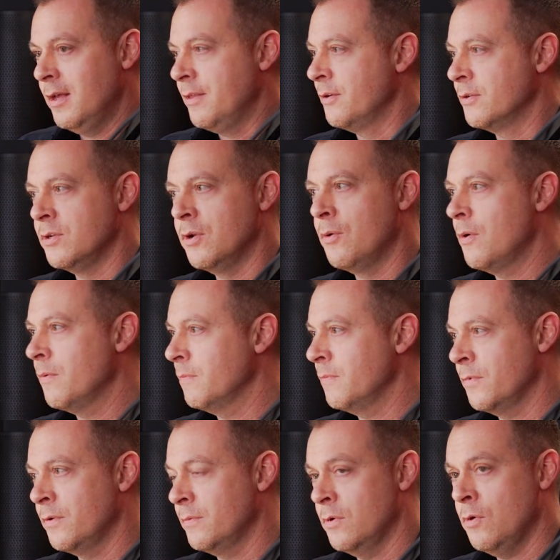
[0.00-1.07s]
There's no
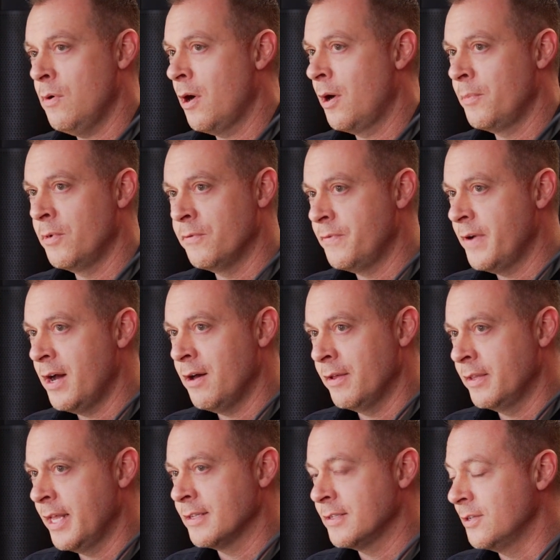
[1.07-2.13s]
harm, no foul
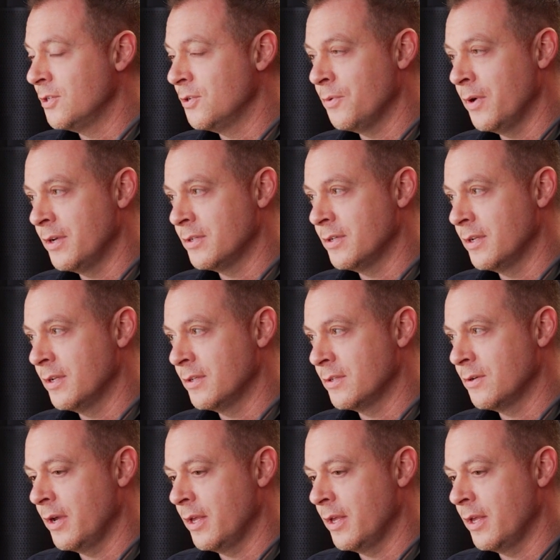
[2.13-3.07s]
in that situation, and so